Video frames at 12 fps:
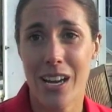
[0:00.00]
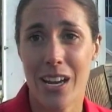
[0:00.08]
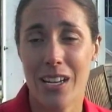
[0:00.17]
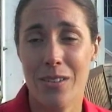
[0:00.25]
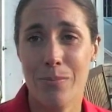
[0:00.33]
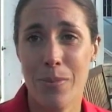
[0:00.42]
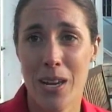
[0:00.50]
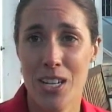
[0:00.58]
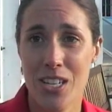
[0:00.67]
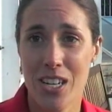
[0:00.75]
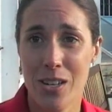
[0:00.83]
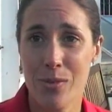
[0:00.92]
and
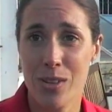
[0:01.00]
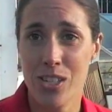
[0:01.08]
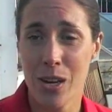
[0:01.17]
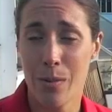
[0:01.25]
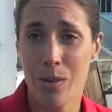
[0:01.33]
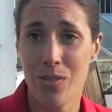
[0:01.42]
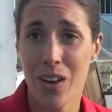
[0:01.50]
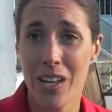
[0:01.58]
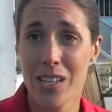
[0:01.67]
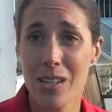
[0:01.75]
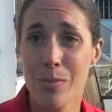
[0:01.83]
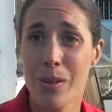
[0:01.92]
Beijing World Champs Final,